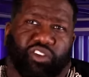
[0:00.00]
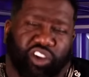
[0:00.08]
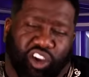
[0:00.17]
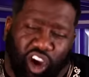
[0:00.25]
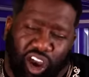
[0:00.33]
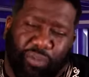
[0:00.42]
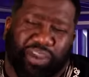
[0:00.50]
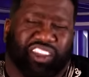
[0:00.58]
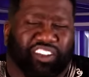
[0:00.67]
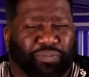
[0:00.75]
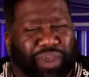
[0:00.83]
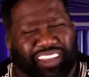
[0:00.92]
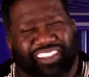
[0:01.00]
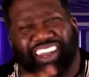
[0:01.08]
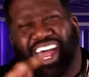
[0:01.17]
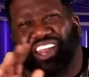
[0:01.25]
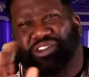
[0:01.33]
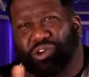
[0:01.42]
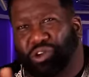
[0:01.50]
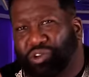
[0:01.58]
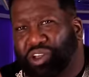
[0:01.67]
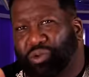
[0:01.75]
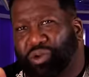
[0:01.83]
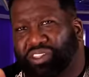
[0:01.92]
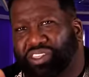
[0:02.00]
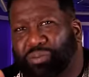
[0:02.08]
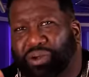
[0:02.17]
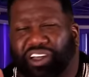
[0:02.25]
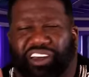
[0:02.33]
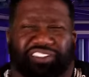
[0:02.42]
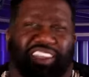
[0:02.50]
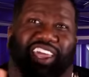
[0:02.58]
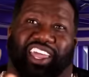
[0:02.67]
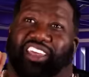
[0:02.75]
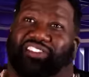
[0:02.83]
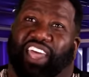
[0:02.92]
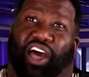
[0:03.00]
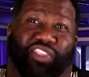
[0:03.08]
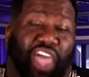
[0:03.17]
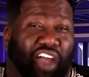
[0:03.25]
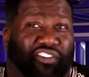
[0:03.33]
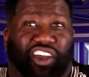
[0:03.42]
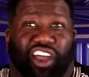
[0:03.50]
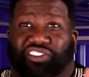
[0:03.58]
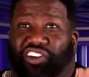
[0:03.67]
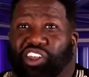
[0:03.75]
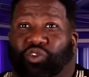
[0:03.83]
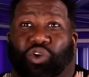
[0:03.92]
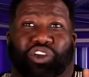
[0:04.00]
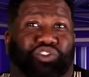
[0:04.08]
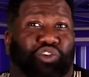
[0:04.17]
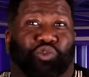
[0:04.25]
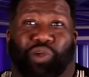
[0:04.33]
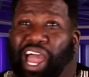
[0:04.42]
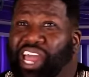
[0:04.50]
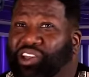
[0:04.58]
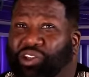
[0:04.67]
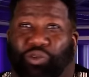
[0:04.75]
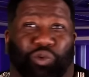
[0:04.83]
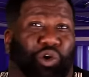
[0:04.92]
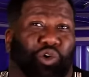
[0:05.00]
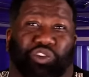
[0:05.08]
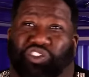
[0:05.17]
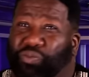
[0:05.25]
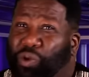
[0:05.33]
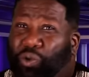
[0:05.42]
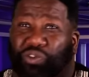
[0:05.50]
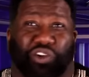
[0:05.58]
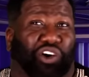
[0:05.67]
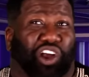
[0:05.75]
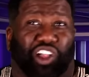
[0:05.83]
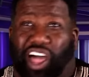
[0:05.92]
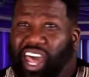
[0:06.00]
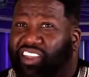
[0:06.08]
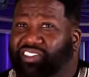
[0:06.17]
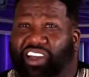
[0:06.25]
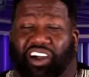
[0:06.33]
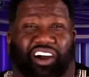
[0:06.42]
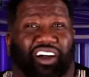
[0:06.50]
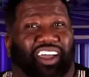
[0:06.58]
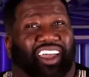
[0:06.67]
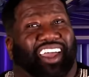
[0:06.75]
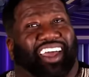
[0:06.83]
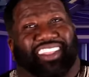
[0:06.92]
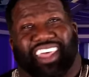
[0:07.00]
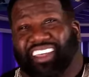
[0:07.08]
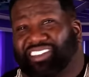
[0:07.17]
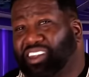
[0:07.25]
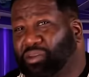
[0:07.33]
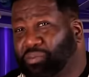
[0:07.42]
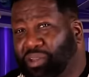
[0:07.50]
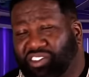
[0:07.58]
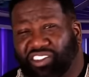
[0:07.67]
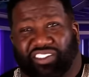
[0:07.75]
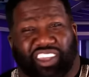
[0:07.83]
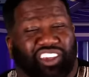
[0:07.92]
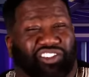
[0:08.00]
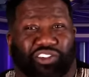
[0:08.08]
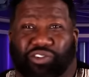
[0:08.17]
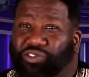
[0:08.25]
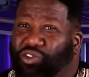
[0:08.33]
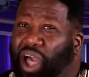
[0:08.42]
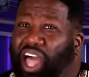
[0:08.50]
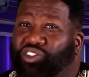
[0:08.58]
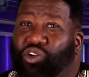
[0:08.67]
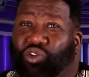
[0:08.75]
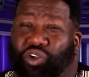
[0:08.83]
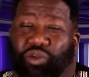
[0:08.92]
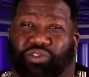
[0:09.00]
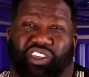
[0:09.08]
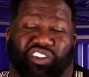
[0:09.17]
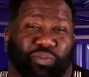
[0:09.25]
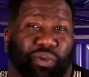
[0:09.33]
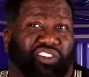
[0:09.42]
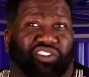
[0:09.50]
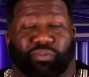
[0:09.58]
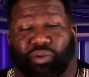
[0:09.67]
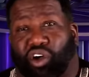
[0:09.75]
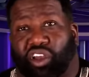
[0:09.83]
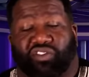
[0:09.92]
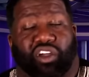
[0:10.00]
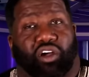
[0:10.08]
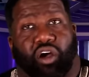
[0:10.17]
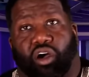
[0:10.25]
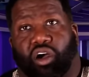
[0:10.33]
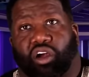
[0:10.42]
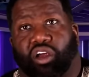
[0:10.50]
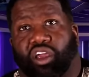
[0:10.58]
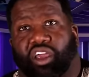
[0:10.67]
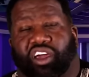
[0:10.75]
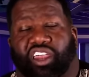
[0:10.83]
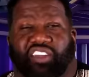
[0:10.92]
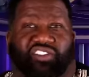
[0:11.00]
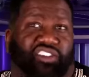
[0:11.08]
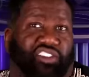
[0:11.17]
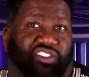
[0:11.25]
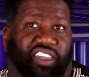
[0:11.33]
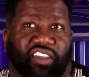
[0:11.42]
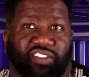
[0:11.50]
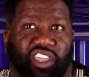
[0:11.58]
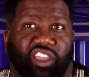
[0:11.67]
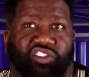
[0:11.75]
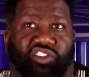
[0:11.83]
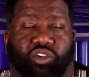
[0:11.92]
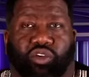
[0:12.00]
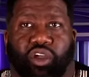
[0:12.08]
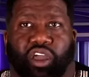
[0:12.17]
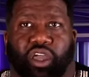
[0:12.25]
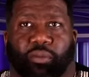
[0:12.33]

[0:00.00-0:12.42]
your car being inspected, I do agree with it because in South Africa, I saw this one dude riding on the road and smoke was going all out of his car. That's an emissions issue. So I do agree with the inspection part of your car. That's just a safety issue.